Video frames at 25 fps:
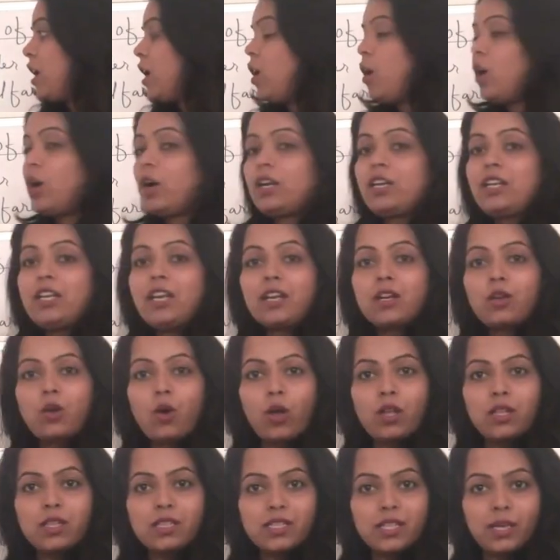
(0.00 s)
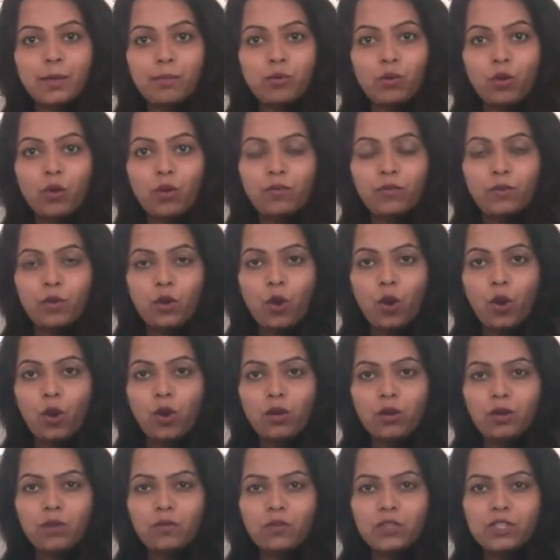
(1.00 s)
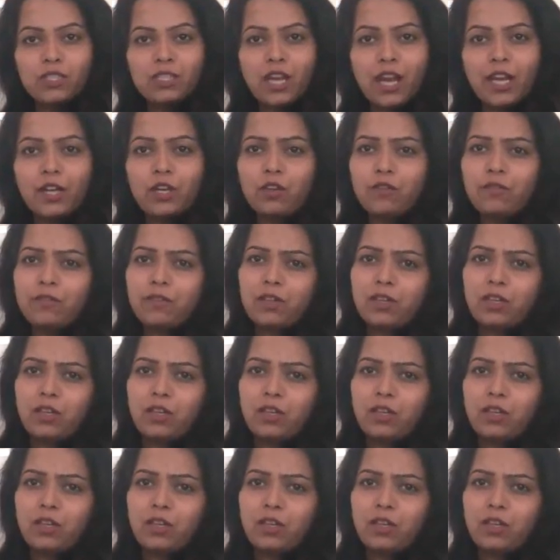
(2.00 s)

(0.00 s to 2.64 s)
earlier concept of law was kind of,